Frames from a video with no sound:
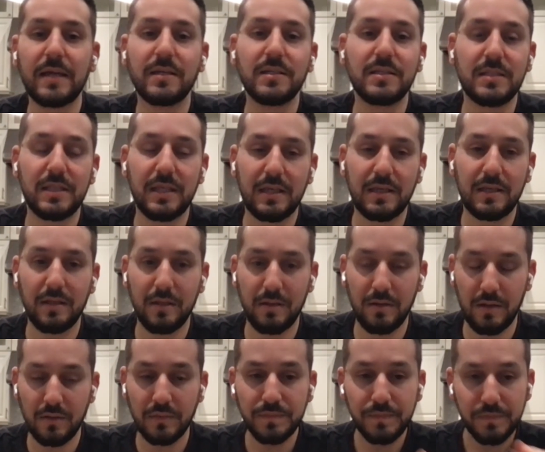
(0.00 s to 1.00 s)
the next thing,
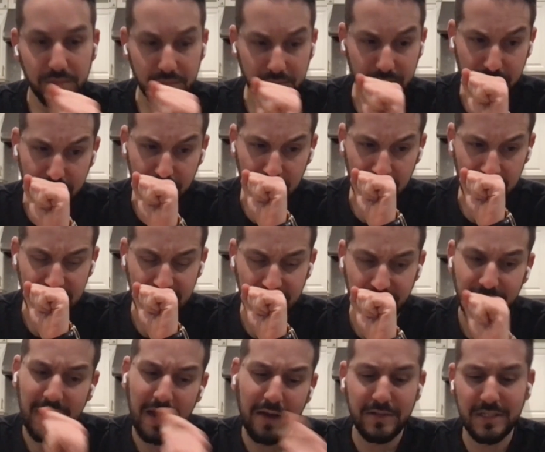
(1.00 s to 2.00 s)
you know.
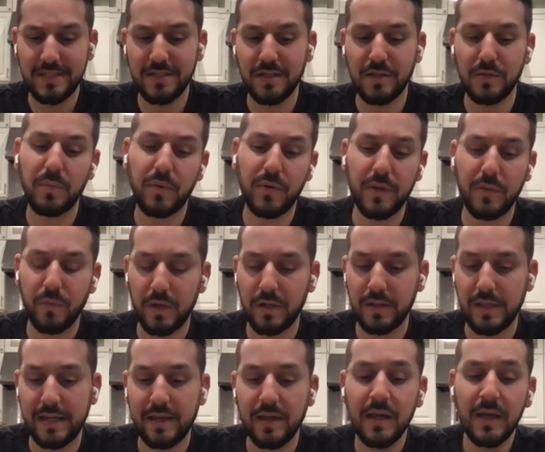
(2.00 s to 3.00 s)
So now it's to the point
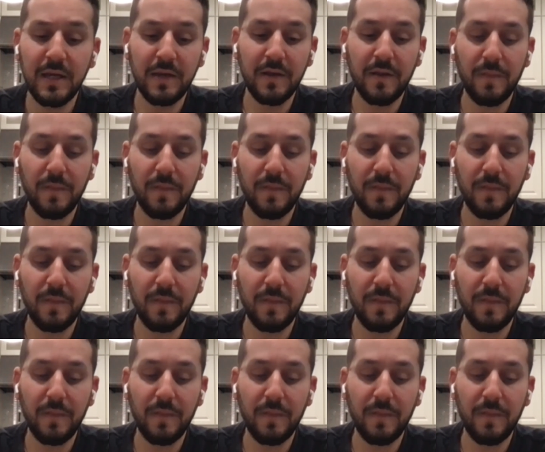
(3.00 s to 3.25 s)
where, like,